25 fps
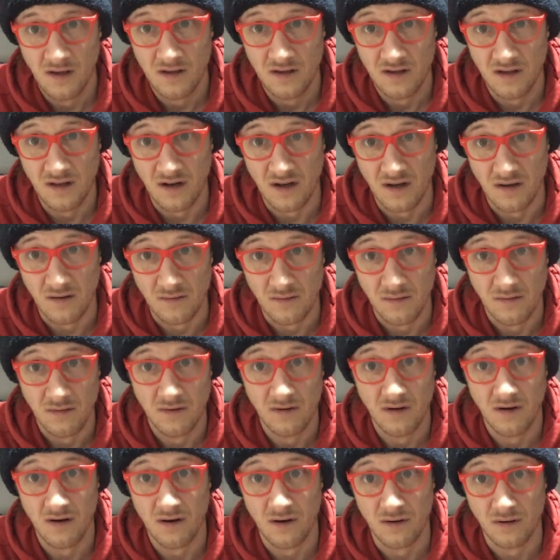you know,
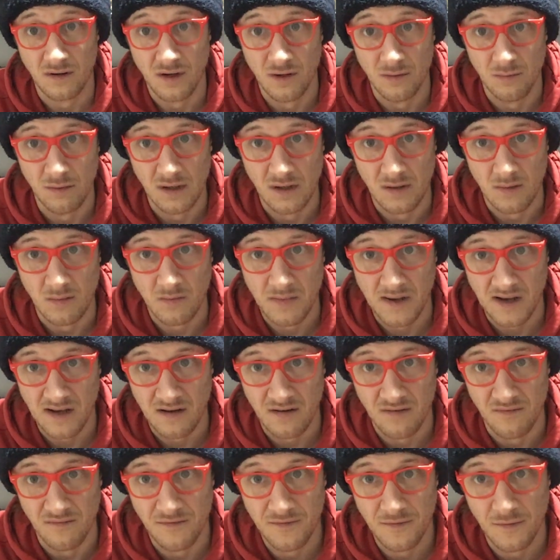arguing and
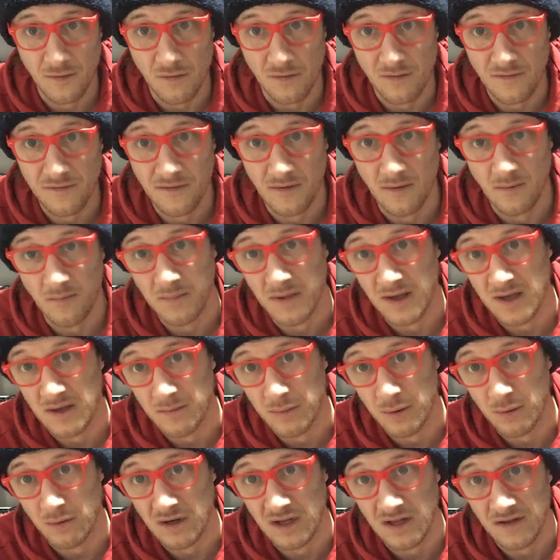back and forth and
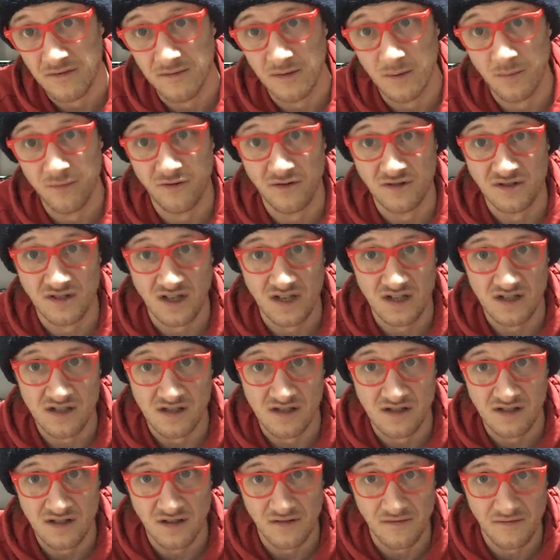people leaving the projects
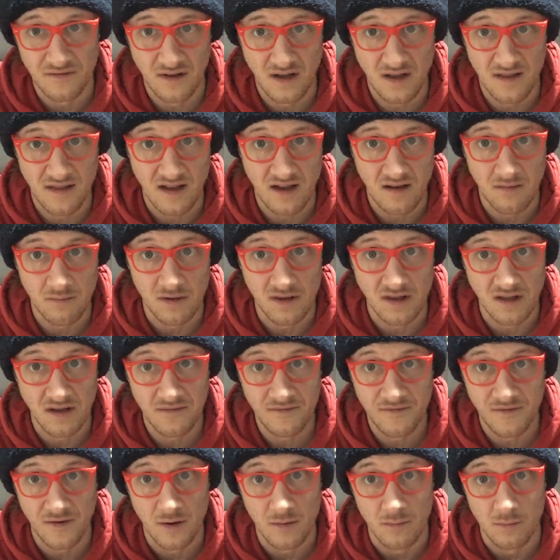and stuff like that when that
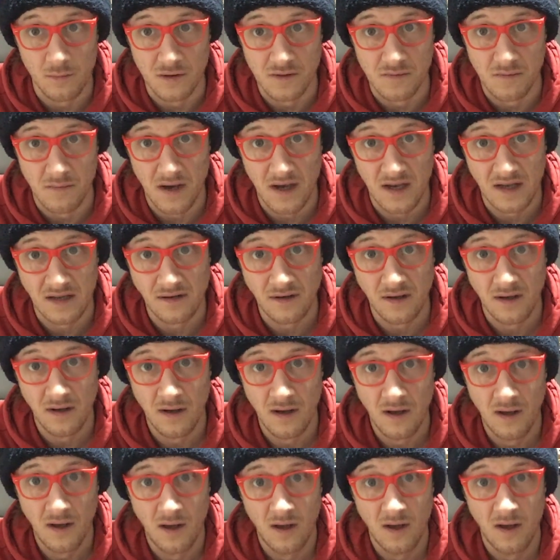film was made.
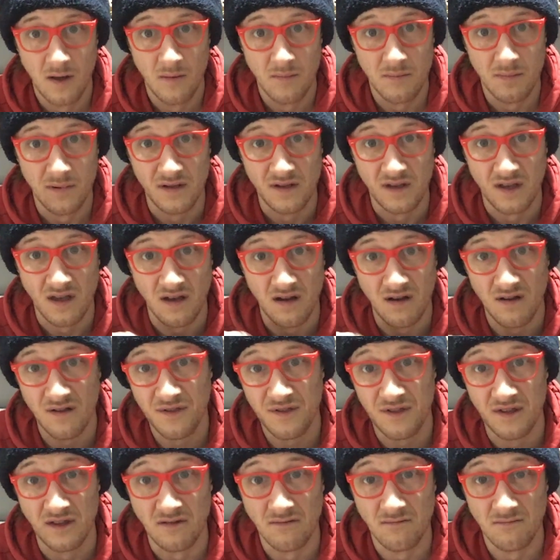But yeah, I
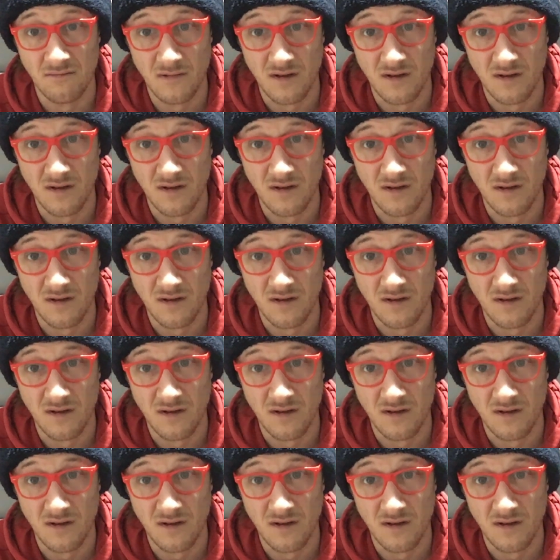think